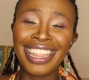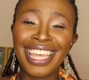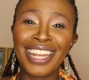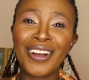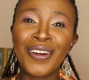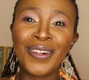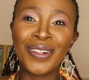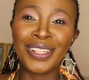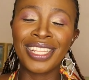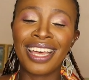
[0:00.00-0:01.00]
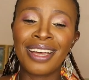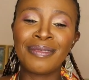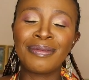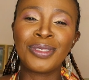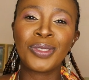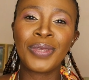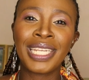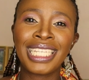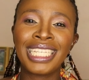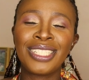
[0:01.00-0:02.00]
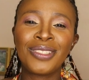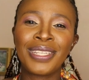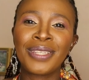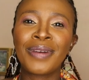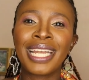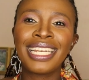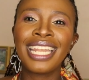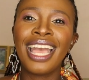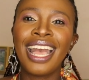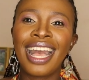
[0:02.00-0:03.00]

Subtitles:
that whole 2021.